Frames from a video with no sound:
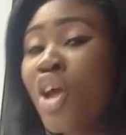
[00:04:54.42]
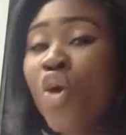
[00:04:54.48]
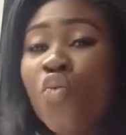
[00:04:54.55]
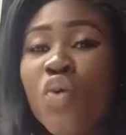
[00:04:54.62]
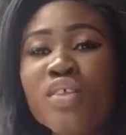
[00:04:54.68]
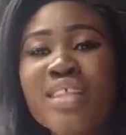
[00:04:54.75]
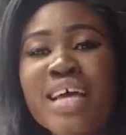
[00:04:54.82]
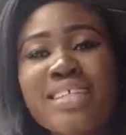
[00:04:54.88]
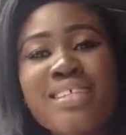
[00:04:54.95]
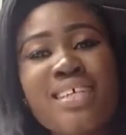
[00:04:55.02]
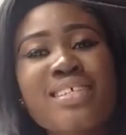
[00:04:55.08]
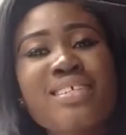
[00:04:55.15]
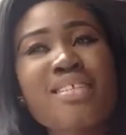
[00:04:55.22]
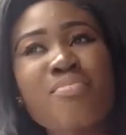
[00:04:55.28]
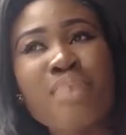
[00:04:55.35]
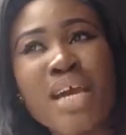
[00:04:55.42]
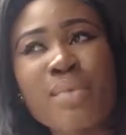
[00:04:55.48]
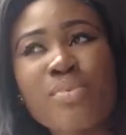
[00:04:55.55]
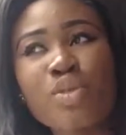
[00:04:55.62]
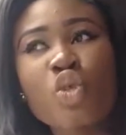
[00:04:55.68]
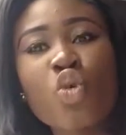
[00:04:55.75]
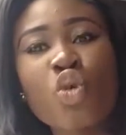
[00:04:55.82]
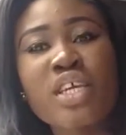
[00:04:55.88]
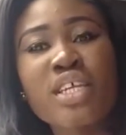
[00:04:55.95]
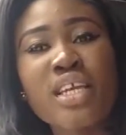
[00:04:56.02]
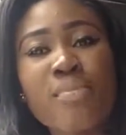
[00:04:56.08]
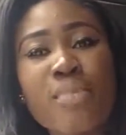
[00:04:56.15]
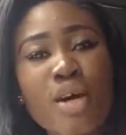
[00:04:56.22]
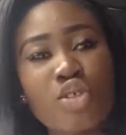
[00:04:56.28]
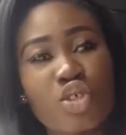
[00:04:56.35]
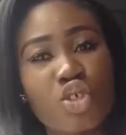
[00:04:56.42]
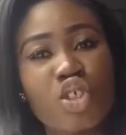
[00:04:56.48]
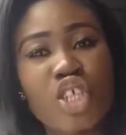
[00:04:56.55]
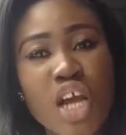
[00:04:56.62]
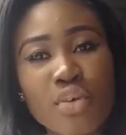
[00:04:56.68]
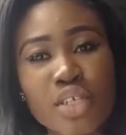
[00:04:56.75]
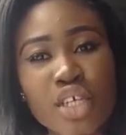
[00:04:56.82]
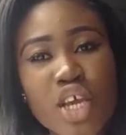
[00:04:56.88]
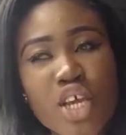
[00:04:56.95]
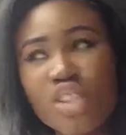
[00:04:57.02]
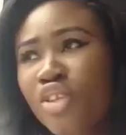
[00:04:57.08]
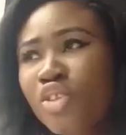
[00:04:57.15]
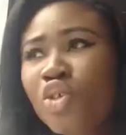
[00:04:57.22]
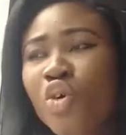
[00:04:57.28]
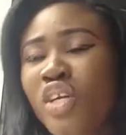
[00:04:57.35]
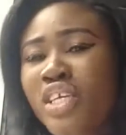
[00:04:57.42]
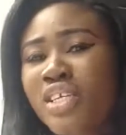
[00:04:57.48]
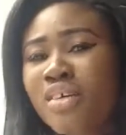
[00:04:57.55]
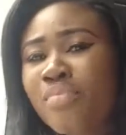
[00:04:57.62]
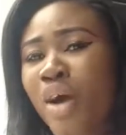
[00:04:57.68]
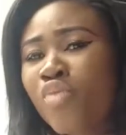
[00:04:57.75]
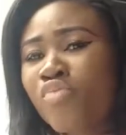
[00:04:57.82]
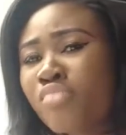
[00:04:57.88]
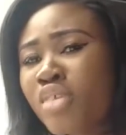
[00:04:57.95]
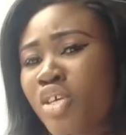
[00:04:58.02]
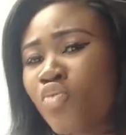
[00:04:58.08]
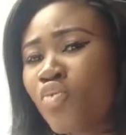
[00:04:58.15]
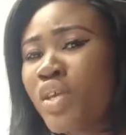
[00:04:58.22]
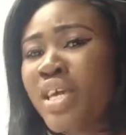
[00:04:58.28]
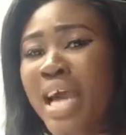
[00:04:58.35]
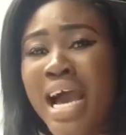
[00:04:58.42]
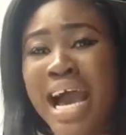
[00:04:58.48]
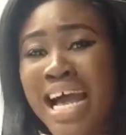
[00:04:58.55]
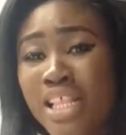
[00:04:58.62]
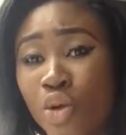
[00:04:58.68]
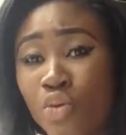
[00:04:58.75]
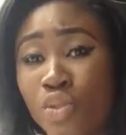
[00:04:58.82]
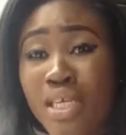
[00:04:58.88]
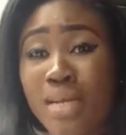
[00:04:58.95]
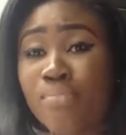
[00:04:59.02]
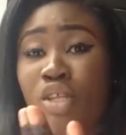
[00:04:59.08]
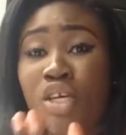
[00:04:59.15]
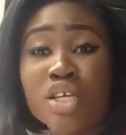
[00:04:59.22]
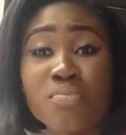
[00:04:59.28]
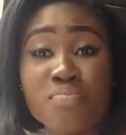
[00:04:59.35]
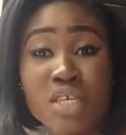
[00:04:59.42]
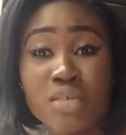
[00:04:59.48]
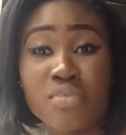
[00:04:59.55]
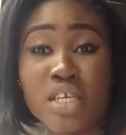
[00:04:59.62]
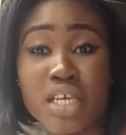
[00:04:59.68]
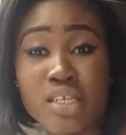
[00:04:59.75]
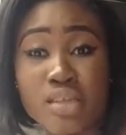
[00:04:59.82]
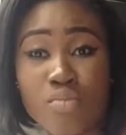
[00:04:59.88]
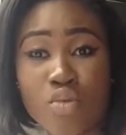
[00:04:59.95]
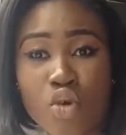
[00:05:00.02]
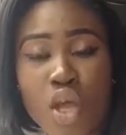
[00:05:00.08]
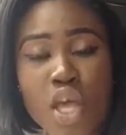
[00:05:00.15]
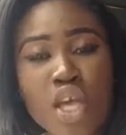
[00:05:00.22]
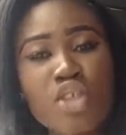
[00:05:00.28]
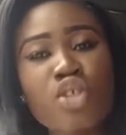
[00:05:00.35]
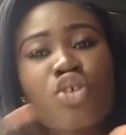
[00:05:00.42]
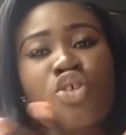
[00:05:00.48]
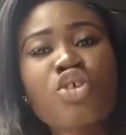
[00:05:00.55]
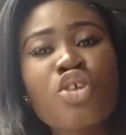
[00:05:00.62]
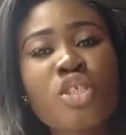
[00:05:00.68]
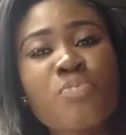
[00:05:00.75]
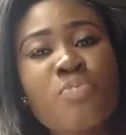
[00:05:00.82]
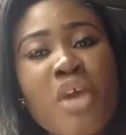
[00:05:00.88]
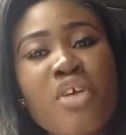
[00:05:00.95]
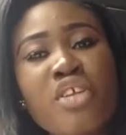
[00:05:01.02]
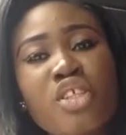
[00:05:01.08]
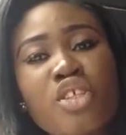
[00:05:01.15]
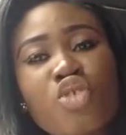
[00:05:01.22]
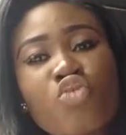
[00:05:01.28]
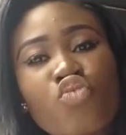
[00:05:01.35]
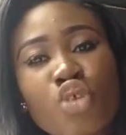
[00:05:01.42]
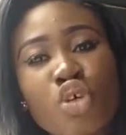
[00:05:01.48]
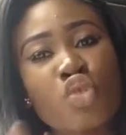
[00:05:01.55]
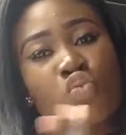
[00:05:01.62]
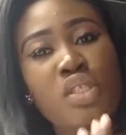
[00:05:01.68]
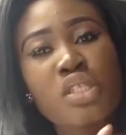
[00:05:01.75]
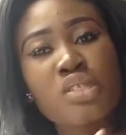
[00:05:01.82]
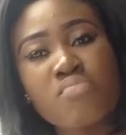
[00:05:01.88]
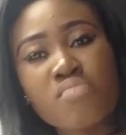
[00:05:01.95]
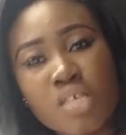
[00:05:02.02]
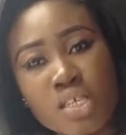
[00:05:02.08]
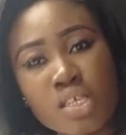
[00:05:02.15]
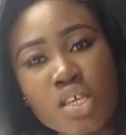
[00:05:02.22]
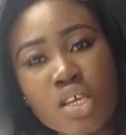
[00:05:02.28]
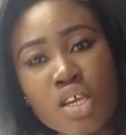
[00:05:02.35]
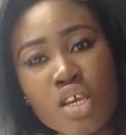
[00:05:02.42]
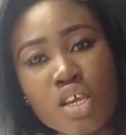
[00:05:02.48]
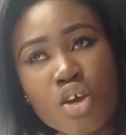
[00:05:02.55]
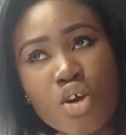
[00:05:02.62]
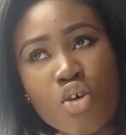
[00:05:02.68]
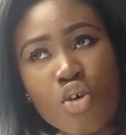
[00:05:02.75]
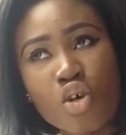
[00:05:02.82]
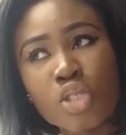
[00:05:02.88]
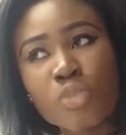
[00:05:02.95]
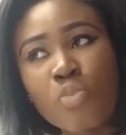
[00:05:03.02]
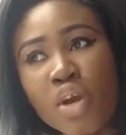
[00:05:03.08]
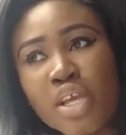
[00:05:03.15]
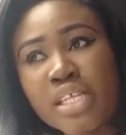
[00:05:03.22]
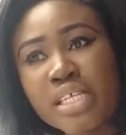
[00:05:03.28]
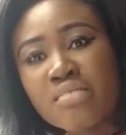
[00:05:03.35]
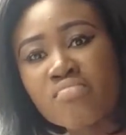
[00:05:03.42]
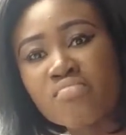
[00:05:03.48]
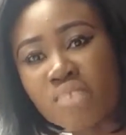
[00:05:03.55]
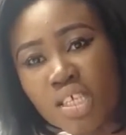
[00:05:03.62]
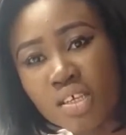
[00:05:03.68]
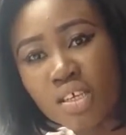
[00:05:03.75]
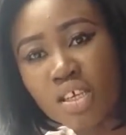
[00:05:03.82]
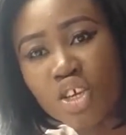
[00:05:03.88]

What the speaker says: Well, that is the Bible talking about your child, not talking about me. We are adults. I'm not a baby anymore. So you're not sparing the rod with me or spoiling me